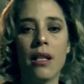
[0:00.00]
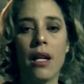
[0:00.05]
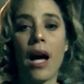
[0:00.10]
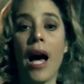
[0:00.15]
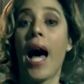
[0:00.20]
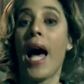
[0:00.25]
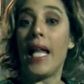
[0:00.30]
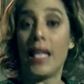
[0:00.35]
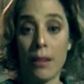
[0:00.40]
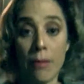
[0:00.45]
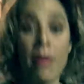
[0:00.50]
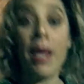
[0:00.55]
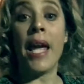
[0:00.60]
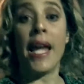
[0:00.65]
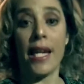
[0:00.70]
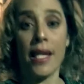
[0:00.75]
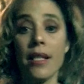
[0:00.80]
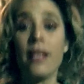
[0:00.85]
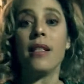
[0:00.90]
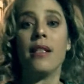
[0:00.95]

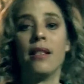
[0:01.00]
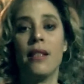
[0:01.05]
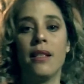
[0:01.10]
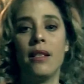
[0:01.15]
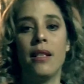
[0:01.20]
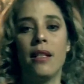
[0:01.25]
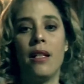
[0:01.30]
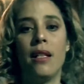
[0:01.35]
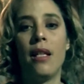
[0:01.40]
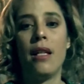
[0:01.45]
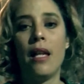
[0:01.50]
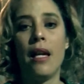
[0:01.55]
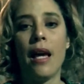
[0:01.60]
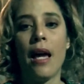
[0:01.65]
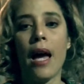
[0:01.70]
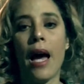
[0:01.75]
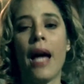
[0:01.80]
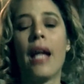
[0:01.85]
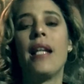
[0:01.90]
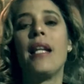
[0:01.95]
handmade,
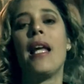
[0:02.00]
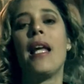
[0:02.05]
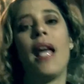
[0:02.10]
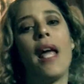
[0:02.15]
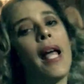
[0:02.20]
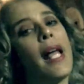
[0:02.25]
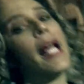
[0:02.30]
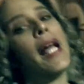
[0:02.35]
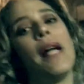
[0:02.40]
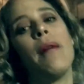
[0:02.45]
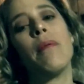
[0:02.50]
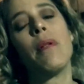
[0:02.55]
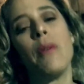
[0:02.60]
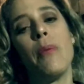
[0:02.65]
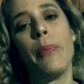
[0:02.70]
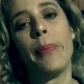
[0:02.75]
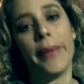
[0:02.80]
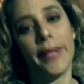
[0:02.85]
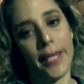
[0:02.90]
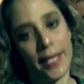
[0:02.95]
and every
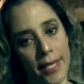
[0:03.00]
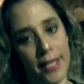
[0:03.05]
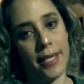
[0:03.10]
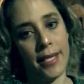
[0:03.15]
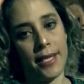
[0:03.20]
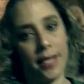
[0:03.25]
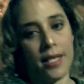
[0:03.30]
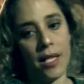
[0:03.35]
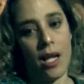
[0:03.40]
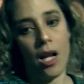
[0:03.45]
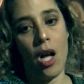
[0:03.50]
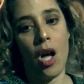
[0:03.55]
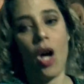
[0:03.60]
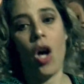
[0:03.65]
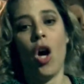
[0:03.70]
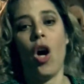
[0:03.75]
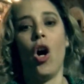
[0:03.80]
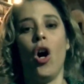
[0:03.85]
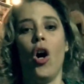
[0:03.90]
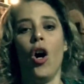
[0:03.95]
piece
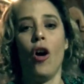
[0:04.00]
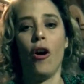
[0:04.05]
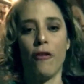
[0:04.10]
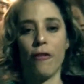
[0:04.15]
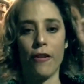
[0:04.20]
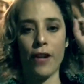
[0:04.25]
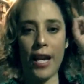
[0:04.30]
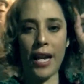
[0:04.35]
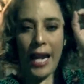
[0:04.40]
of